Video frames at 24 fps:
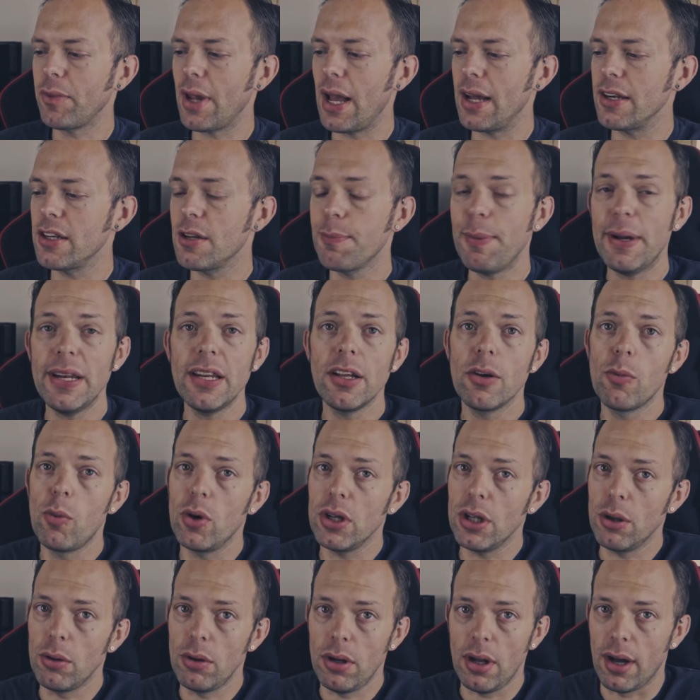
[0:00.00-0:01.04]
And depending on
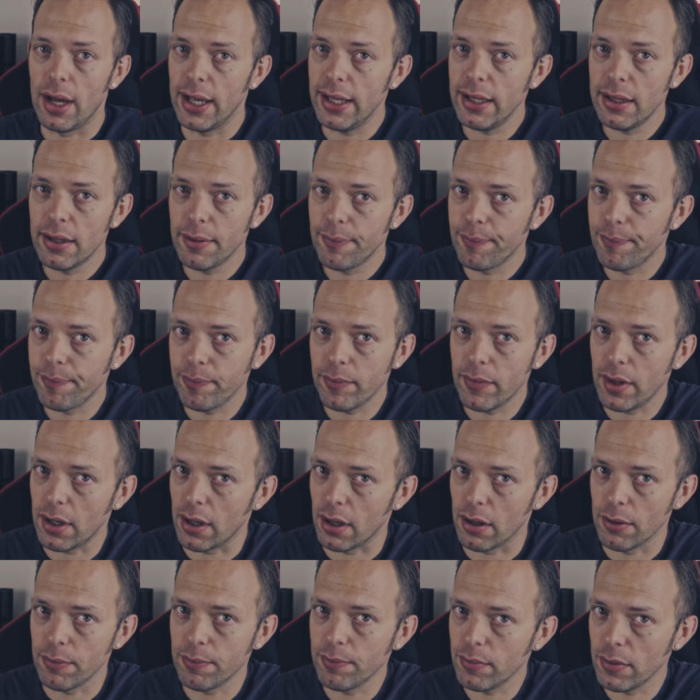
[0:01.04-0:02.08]
what you like, you
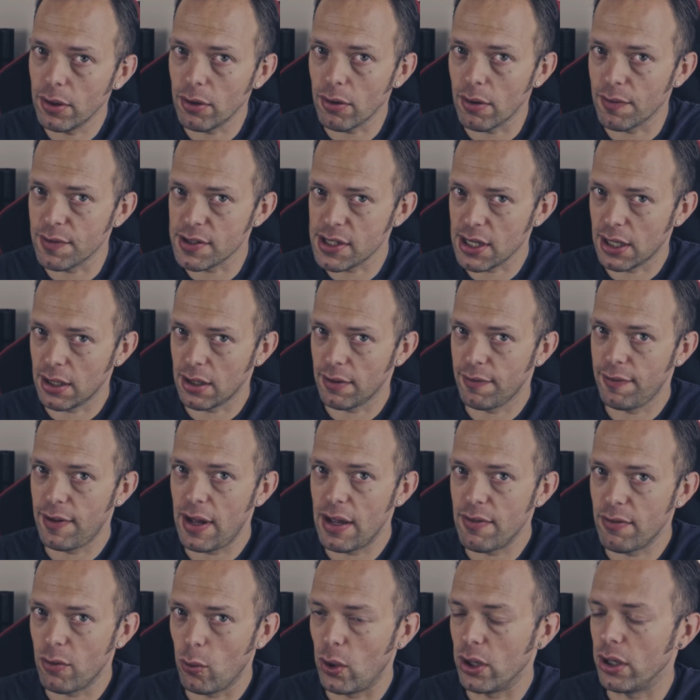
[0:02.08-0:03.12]
know, you're obviously going to
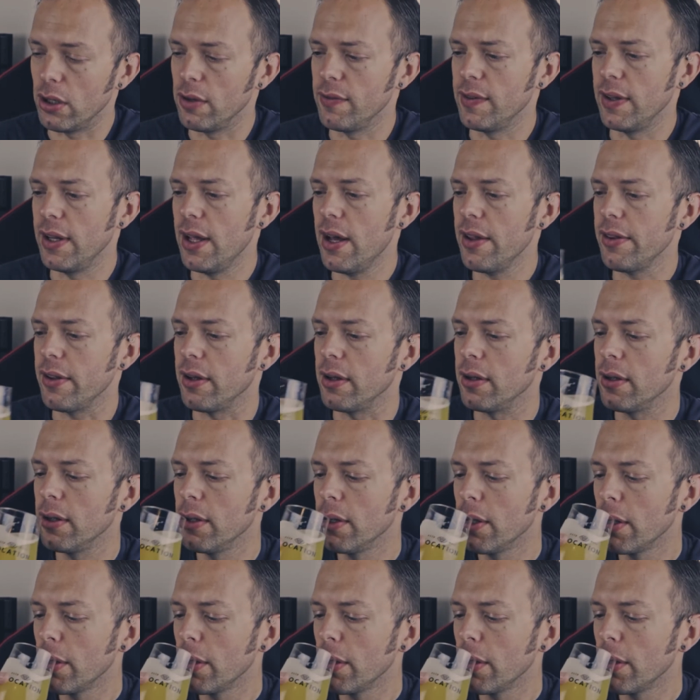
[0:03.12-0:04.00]
favour one over the other.